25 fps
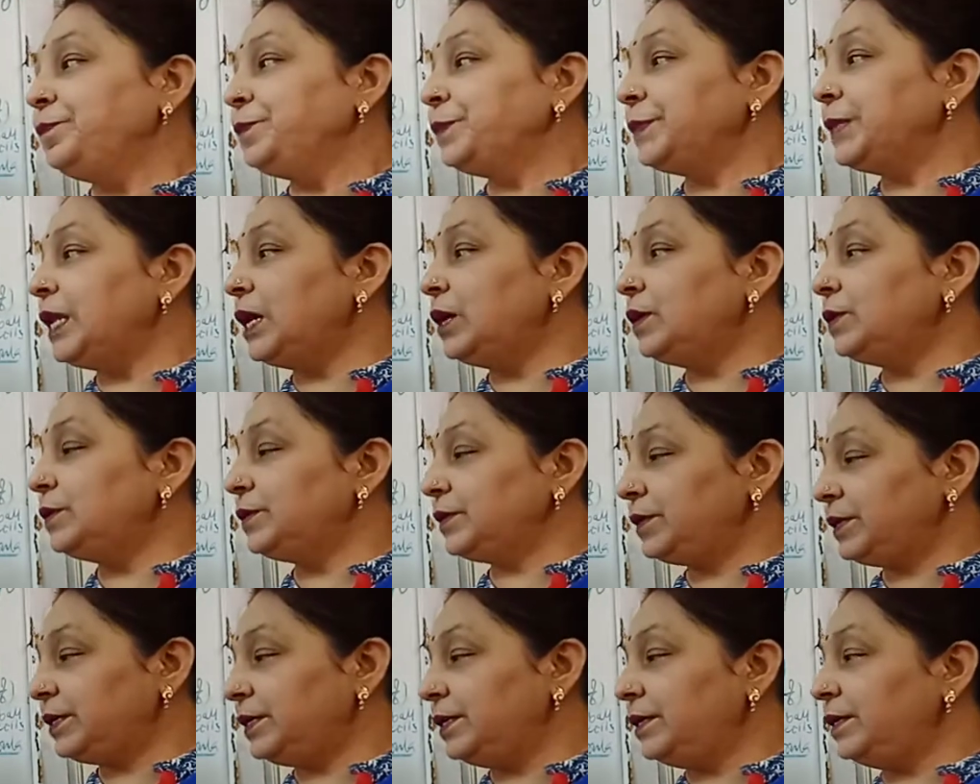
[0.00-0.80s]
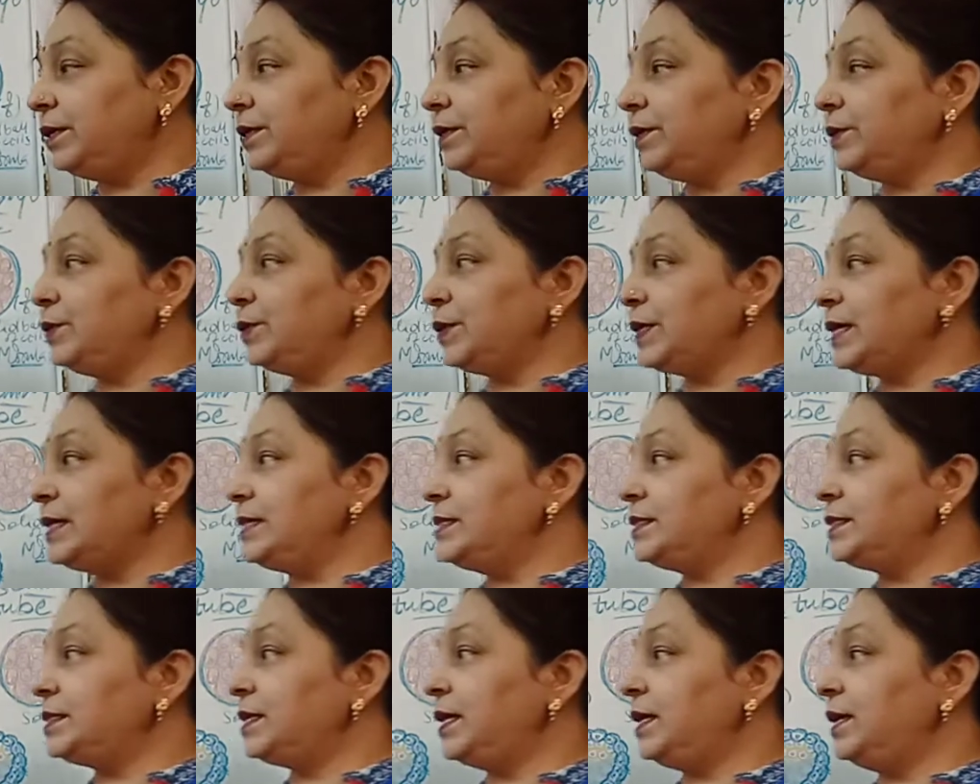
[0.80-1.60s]
Now here you
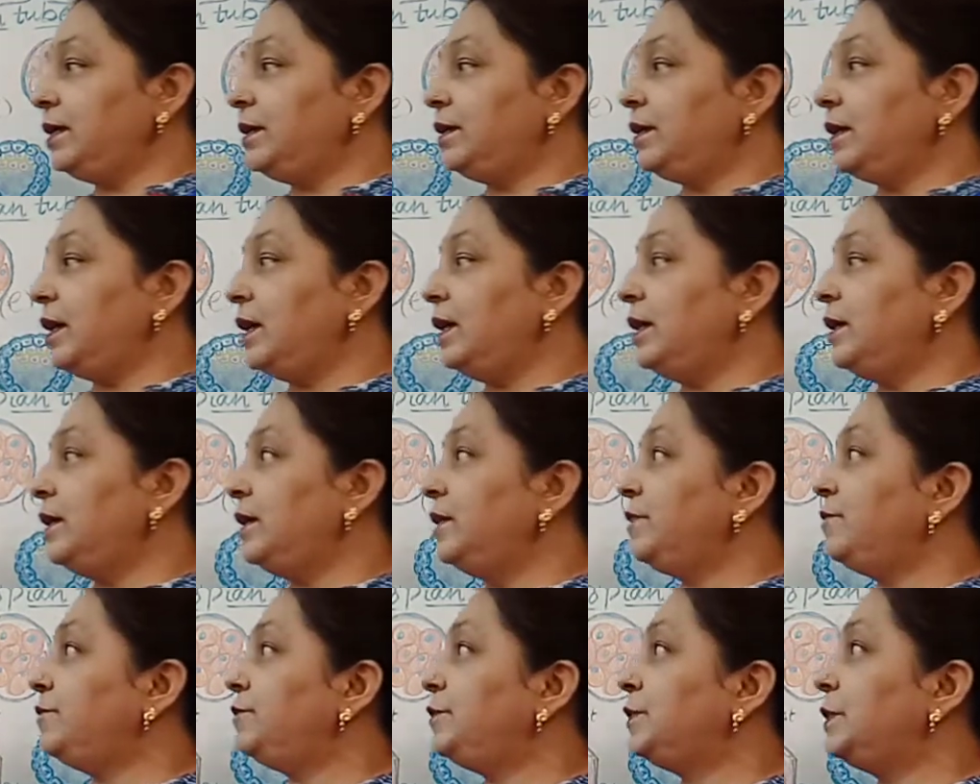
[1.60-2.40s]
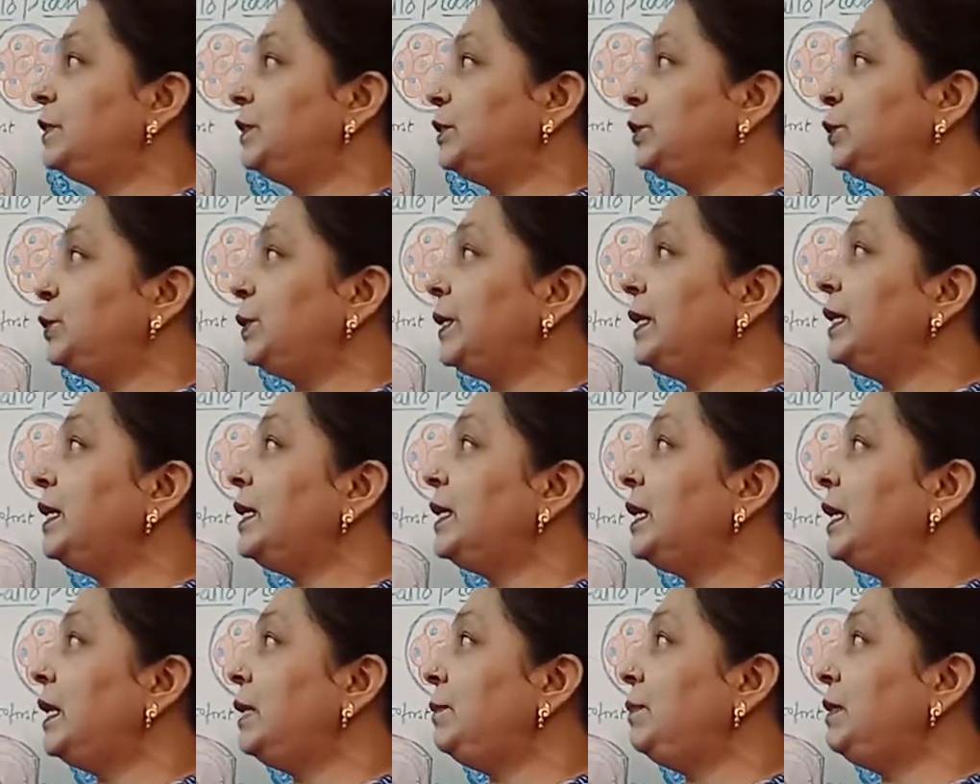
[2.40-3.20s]
can see I have
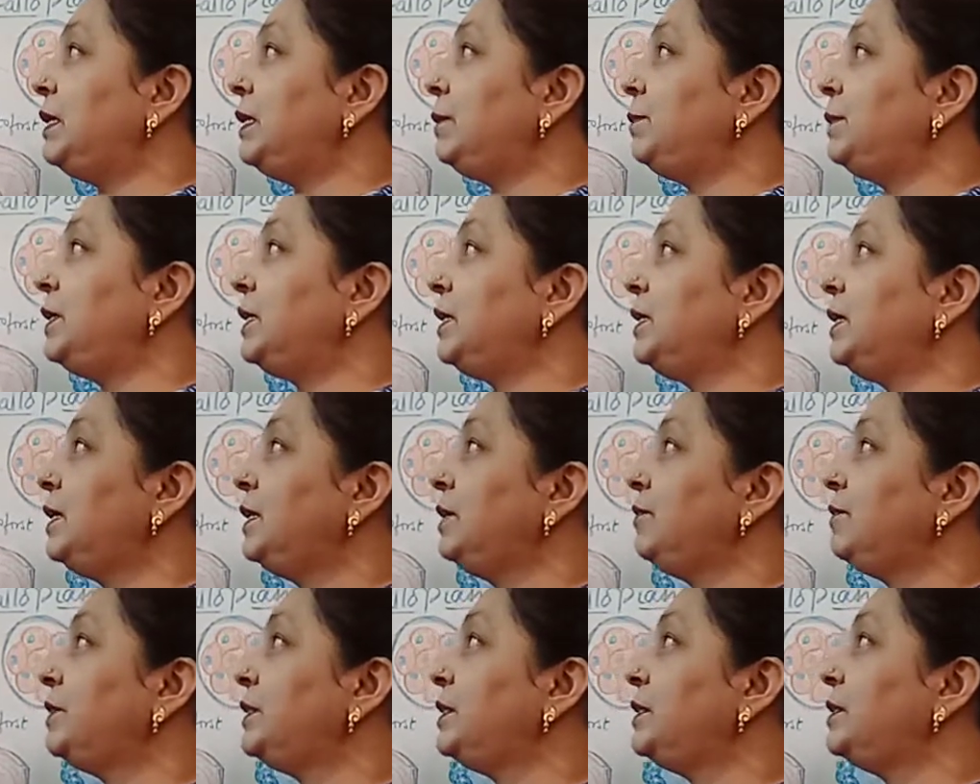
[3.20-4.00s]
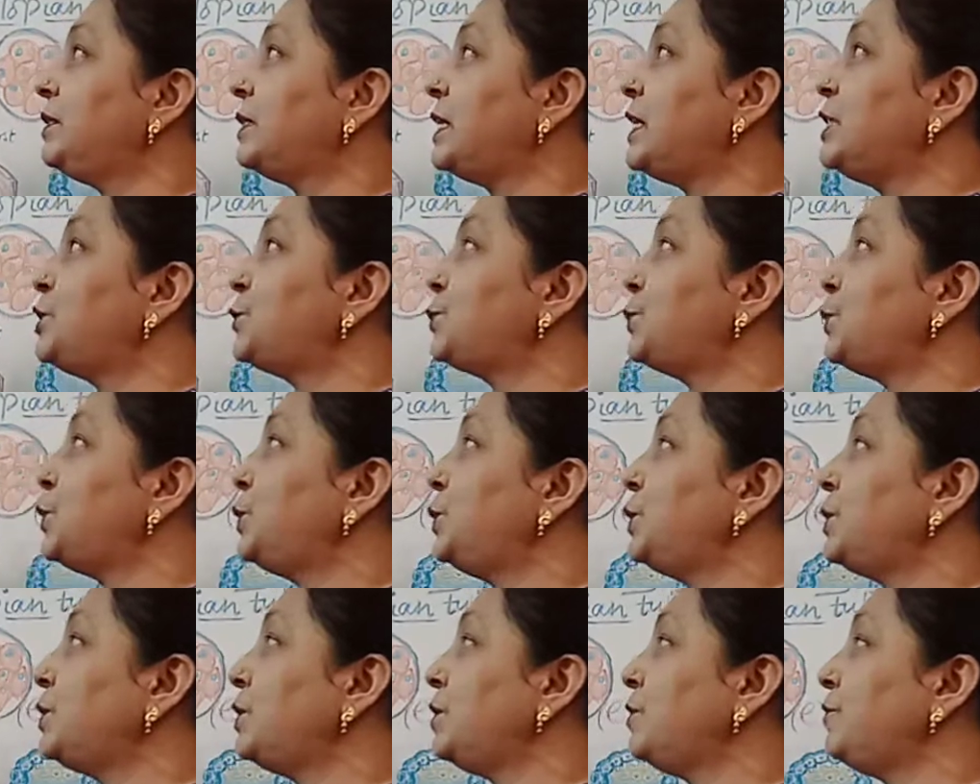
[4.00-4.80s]
today I will be beginning with the
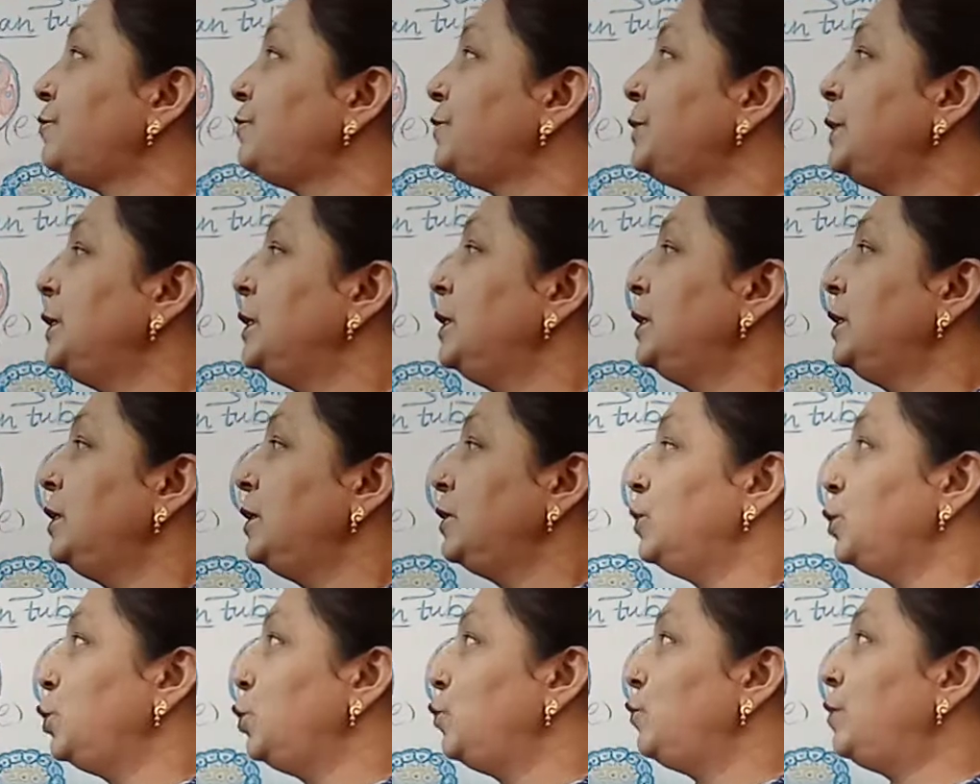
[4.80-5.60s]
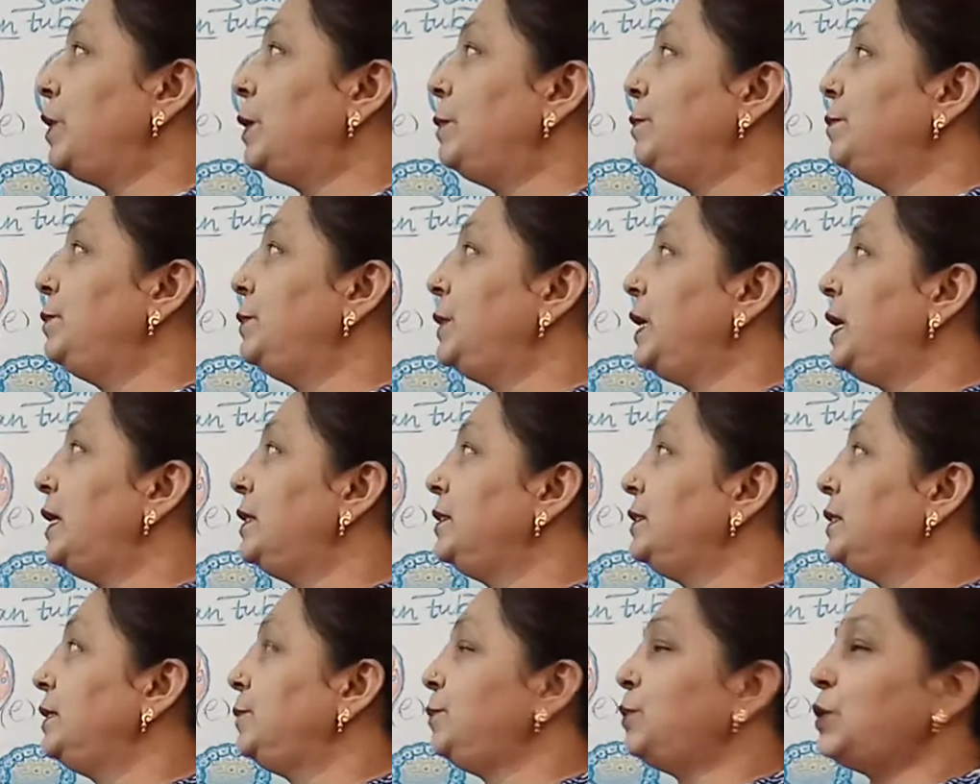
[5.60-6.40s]
transport of ovum
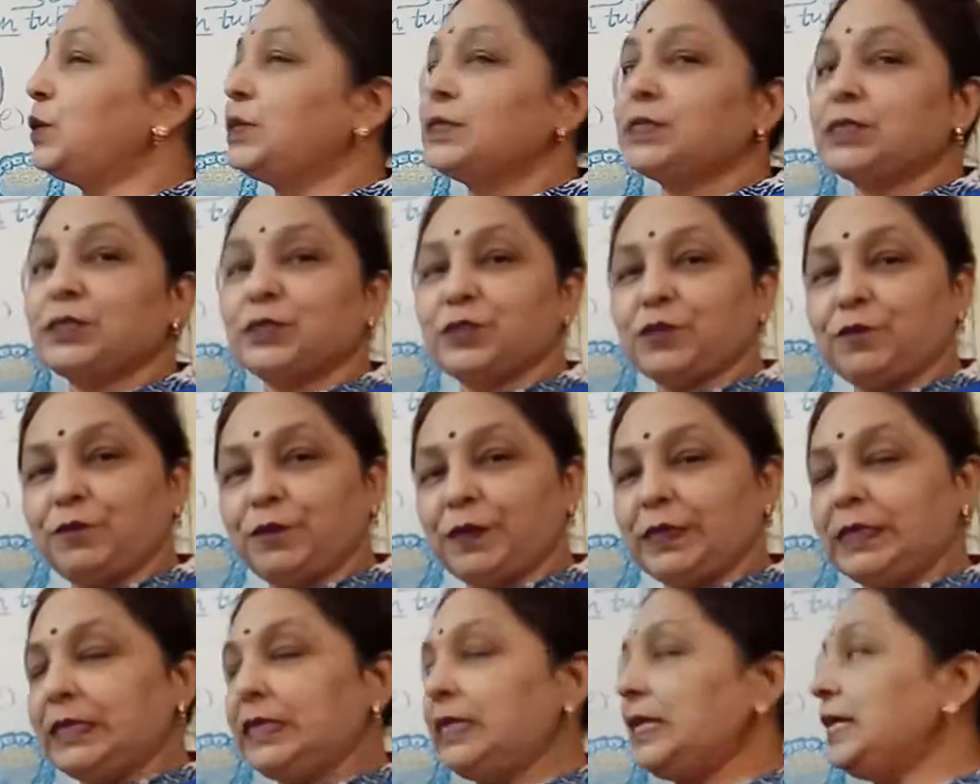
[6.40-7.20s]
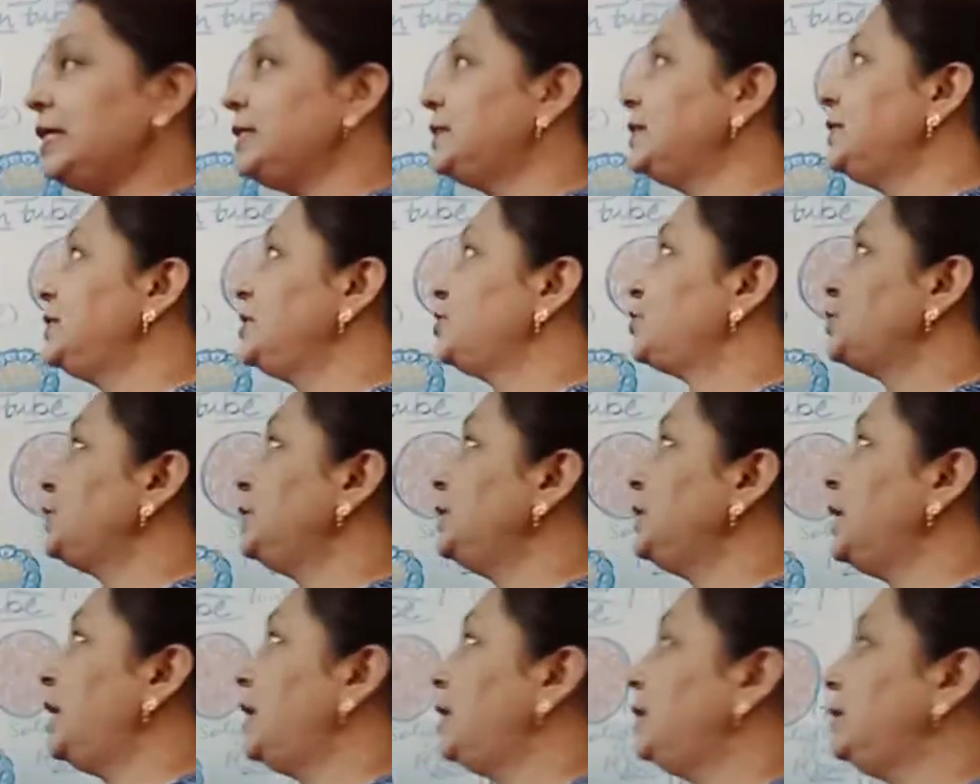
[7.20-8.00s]
and the process of fertilization
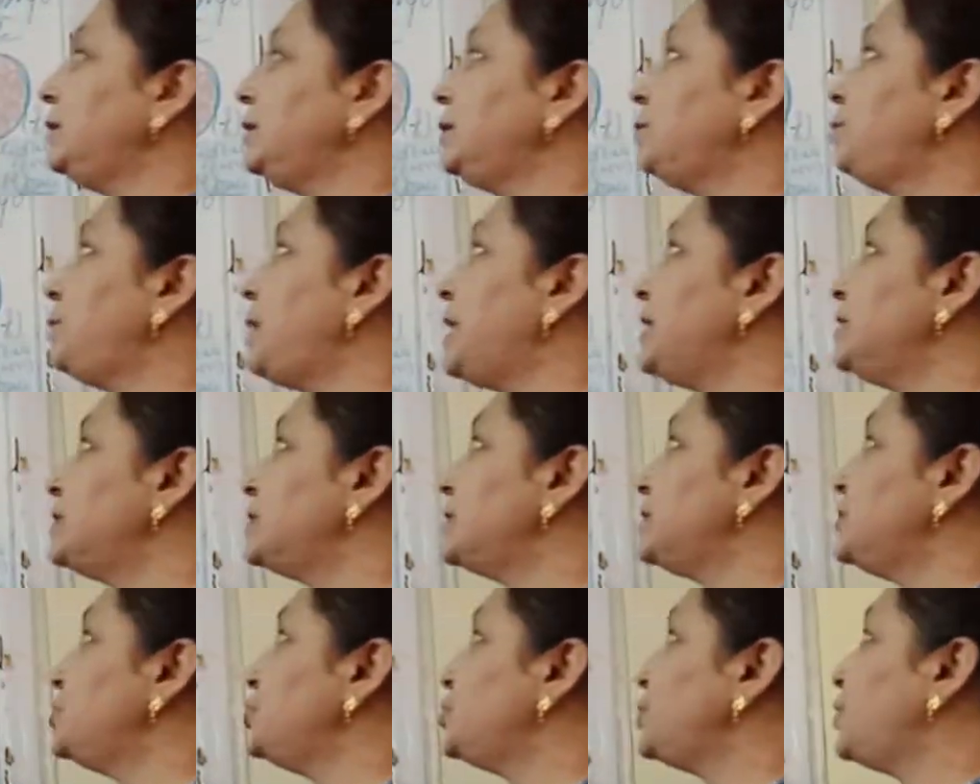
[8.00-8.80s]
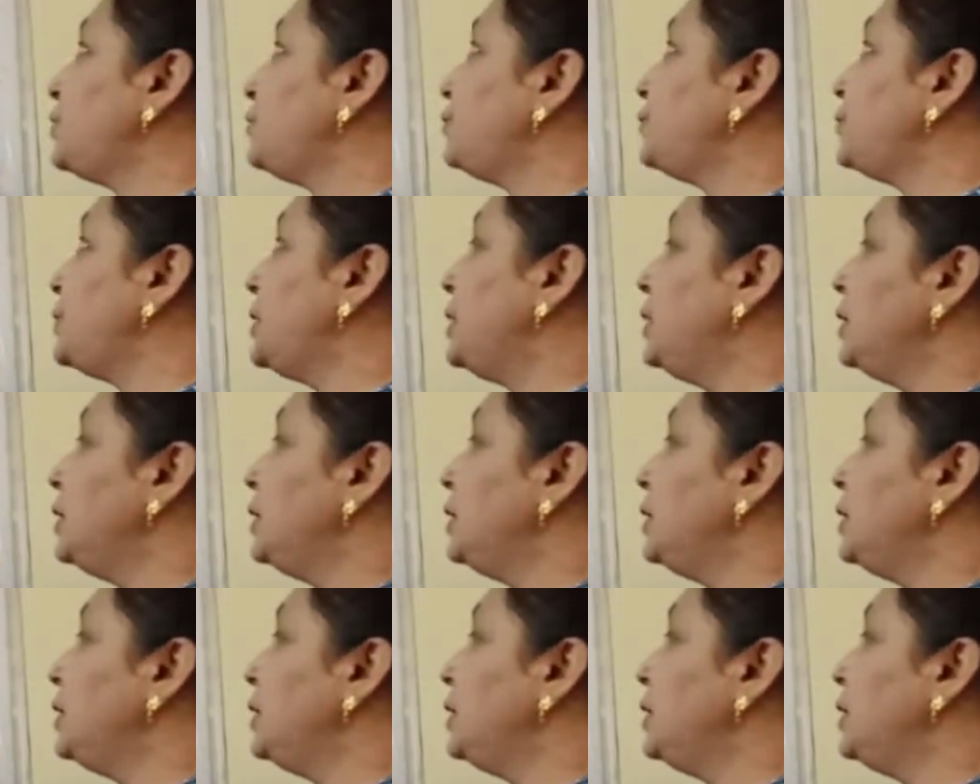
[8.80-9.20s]
and the passage of